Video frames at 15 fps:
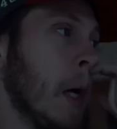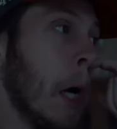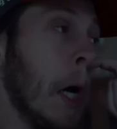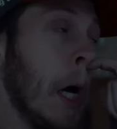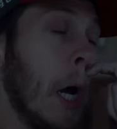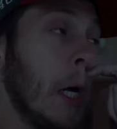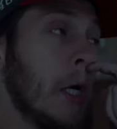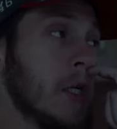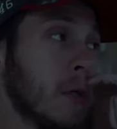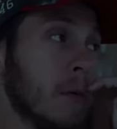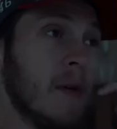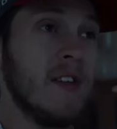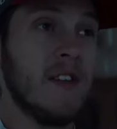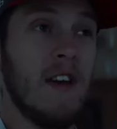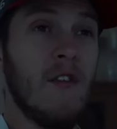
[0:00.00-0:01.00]
Uh, so
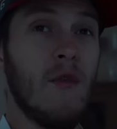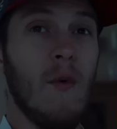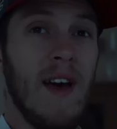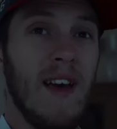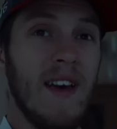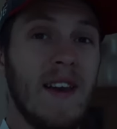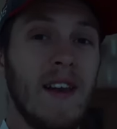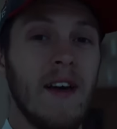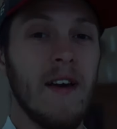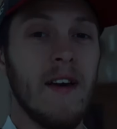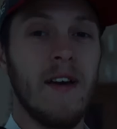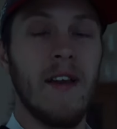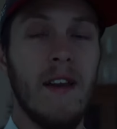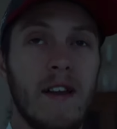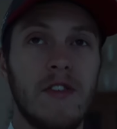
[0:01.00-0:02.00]
basically I've waited
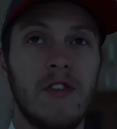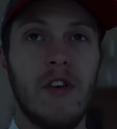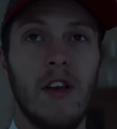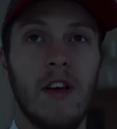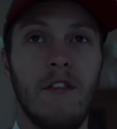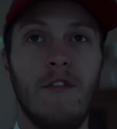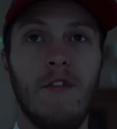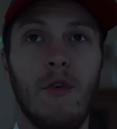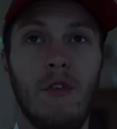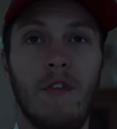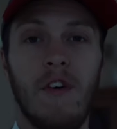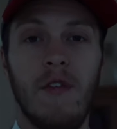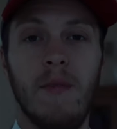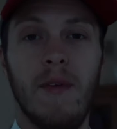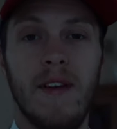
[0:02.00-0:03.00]
like an extra like
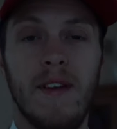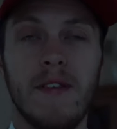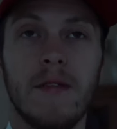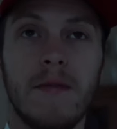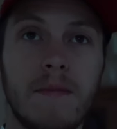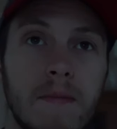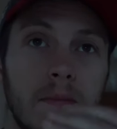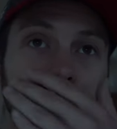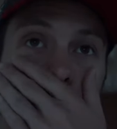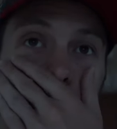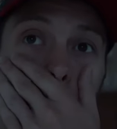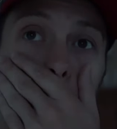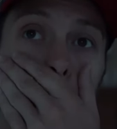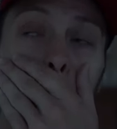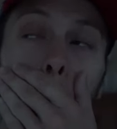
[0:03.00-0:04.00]
45 minutes
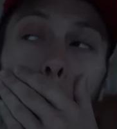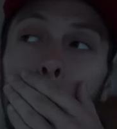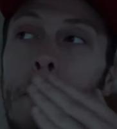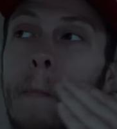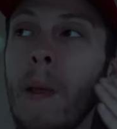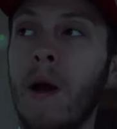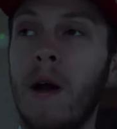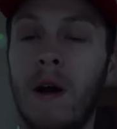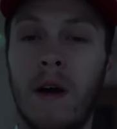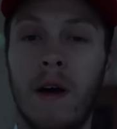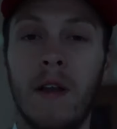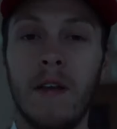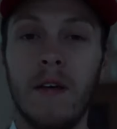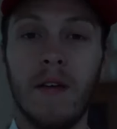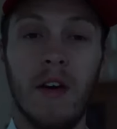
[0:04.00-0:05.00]

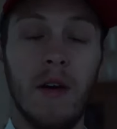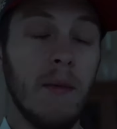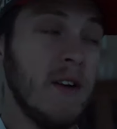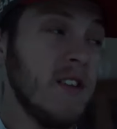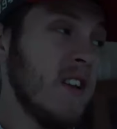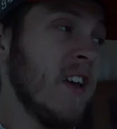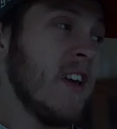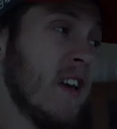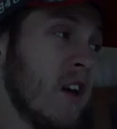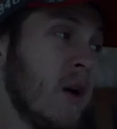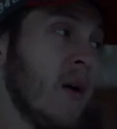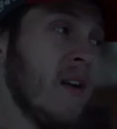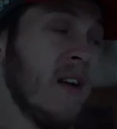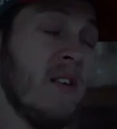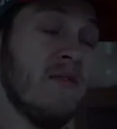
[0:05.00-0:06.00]
and I'm gonna basically go
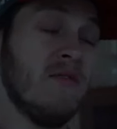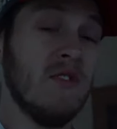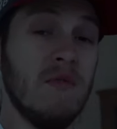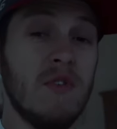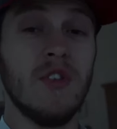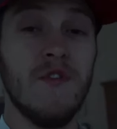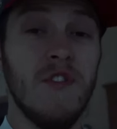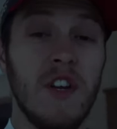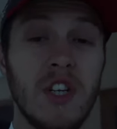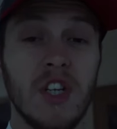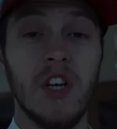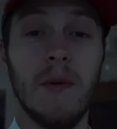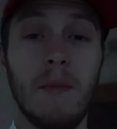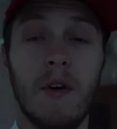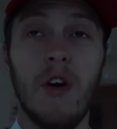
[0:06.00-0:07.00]
out now. So I'm just
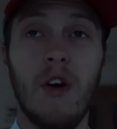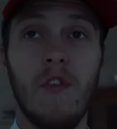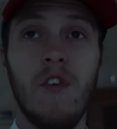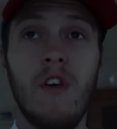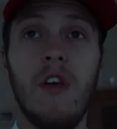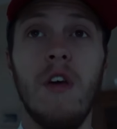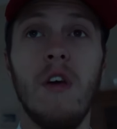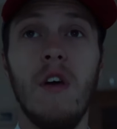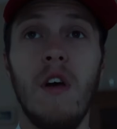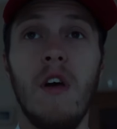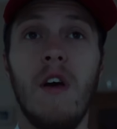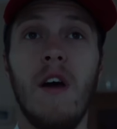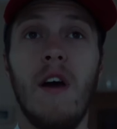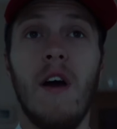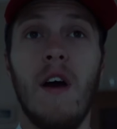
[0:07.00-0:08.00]
finishing up a coffee
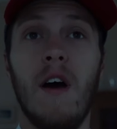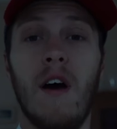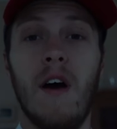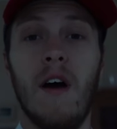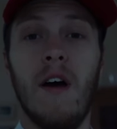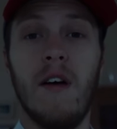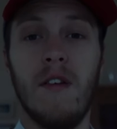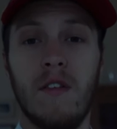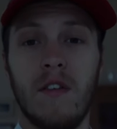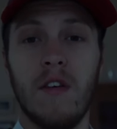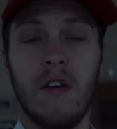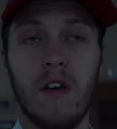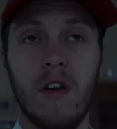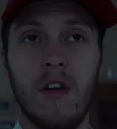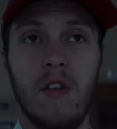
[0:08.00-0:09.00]
and
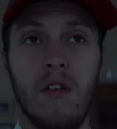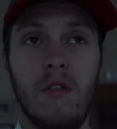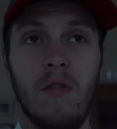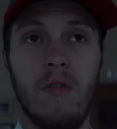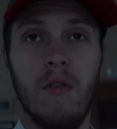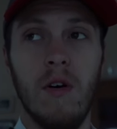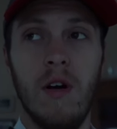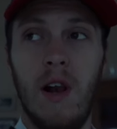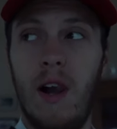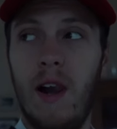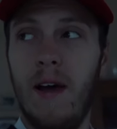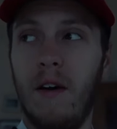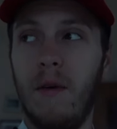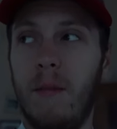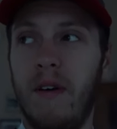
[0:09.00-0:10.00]
I'm gonna do a
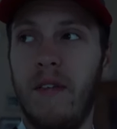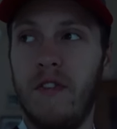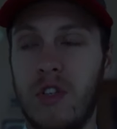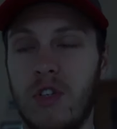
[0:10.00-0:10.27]
little bit of a